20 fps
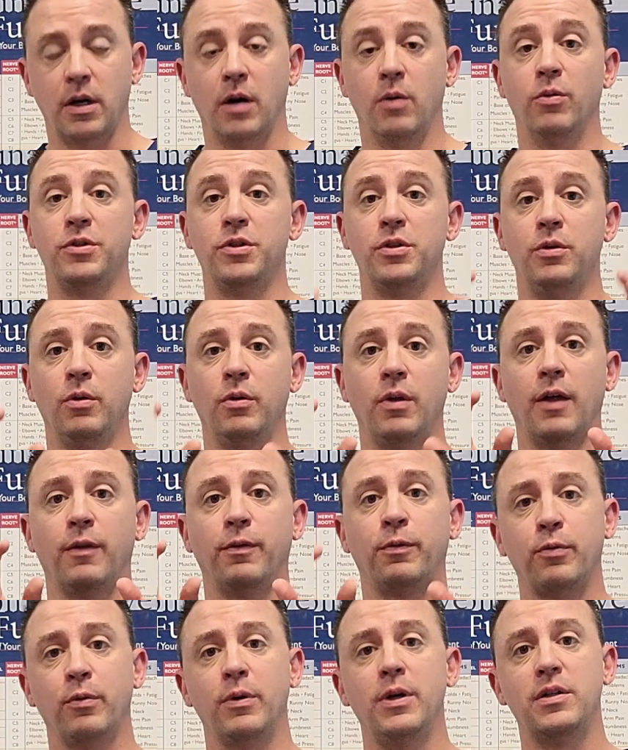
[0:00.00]
I want you to do
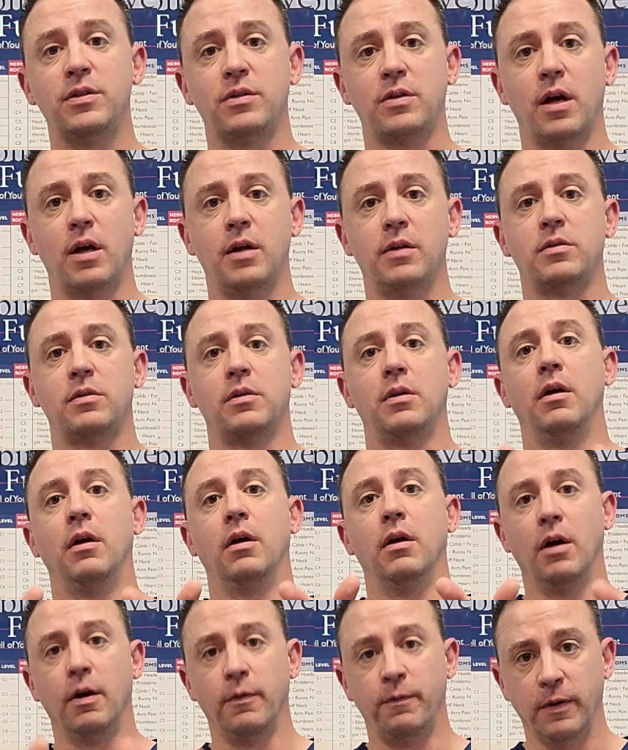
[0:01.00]
that 3 sets
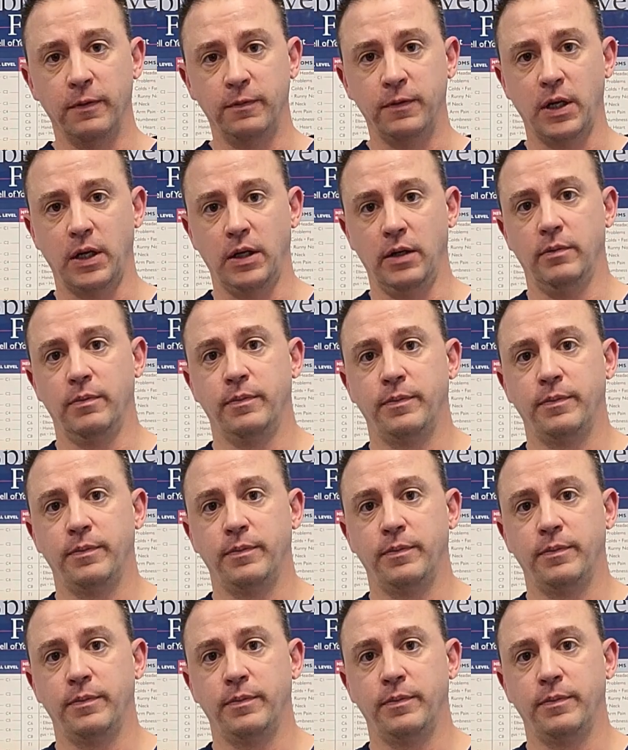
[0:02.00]
of 15.